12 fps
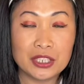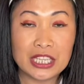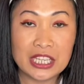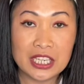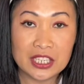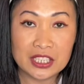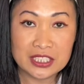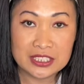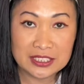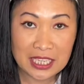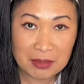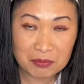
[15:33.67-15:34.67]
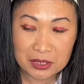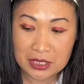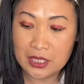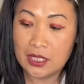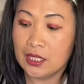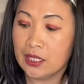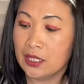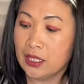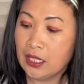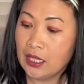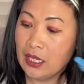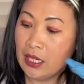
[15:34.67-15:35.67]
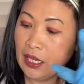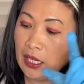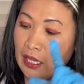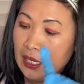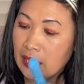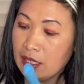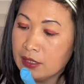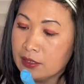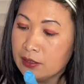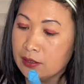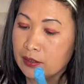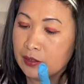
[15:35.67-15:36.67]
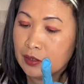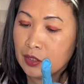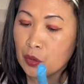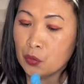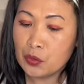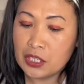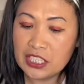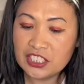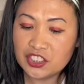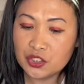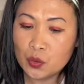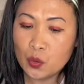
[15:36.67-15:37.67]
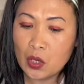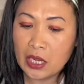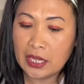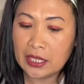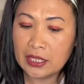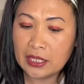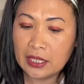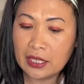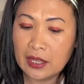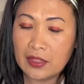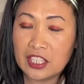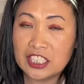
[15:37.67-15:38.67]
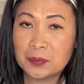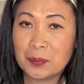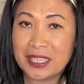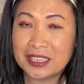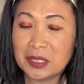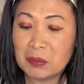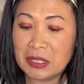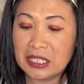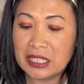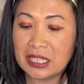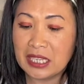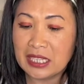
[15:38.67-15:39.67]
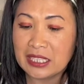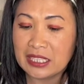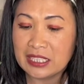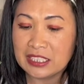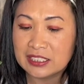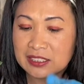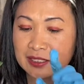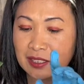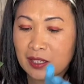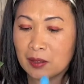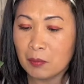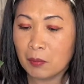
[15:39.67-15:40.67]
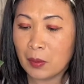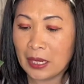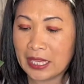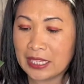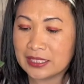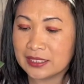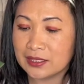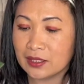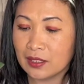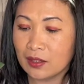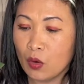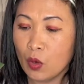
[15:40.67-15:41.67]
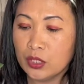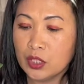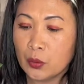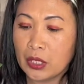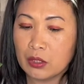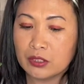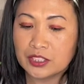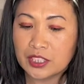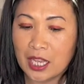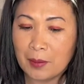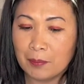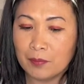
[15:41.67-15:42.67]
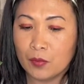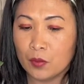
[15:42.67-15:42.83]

here is empty, and the reason why this potting media is placed all the way on top